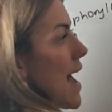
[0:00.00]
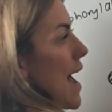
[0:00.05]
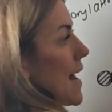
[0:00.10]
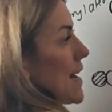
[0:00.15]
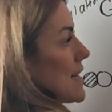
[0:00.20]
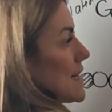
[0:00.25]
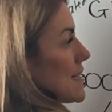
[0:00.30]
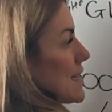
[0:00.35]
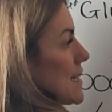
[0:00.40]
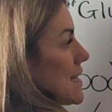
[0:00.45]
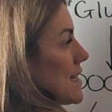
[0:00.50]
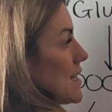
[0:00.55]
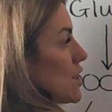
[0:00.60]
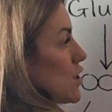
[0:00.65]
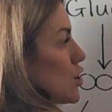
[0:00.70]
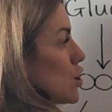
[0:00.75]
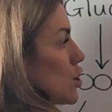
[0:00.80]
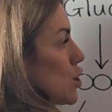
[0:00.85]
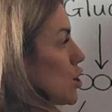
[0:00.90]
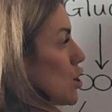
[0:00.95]
And it's
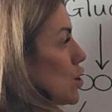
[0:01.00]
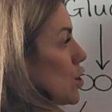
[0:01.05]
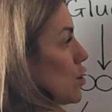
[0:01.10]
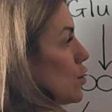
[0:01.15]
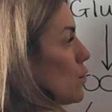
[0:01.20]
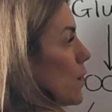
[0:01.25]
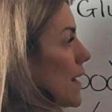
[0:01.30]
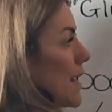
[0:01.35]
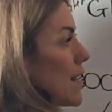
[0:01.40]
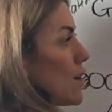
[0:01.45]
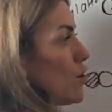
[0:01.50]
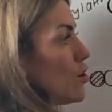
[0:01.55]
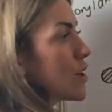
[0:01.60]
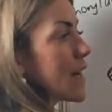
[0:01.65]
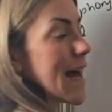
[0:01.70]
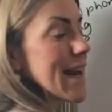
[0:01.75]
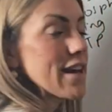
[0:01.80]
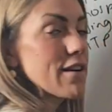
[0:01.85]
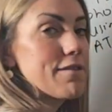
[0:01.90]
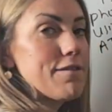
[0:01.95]
these two
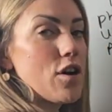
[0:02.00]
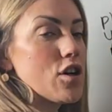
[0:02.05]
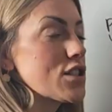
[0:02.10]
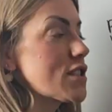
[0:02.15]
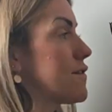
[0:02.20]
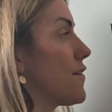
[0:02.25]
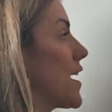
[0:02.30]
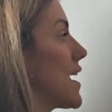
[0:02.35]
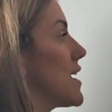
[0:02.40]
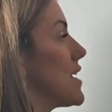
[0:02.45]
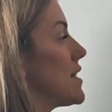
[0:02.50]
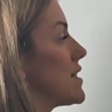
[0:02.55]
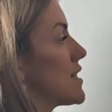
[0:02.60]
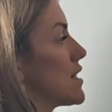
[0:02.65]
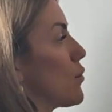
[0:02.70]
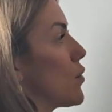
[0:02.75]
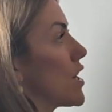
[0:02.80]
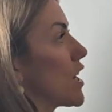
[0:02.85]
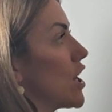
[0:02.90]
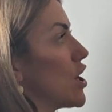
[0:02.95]
inorganic phosphates
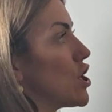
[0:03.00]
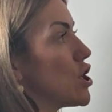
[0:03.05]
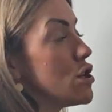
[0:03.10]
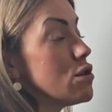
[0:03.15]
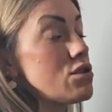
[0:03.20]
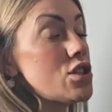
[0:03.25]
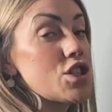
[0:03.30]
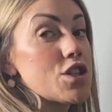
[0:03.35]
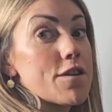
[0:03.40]
that we're going to use